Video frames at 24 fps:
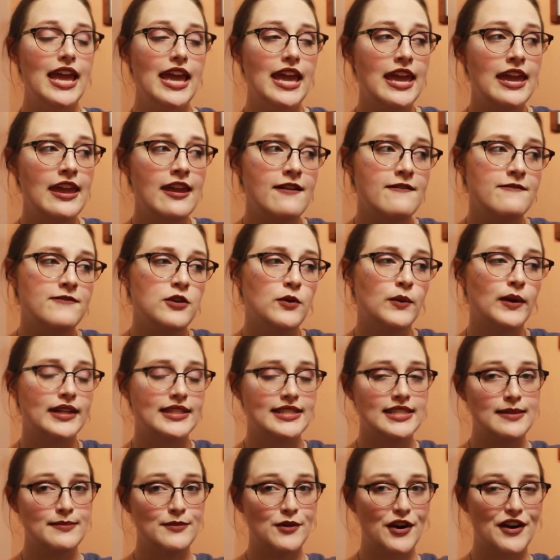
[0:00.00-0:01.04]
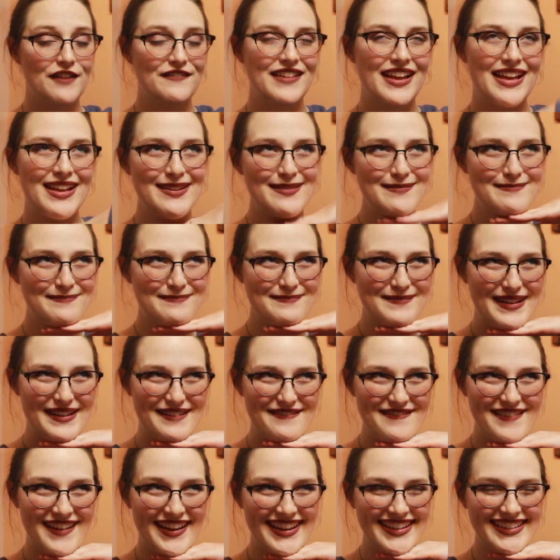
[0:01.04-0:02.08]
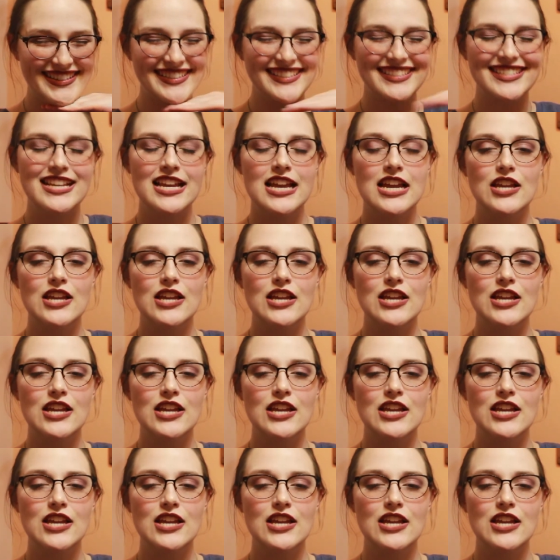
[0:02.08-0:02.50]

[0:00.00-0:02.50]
If you want to see more of my face,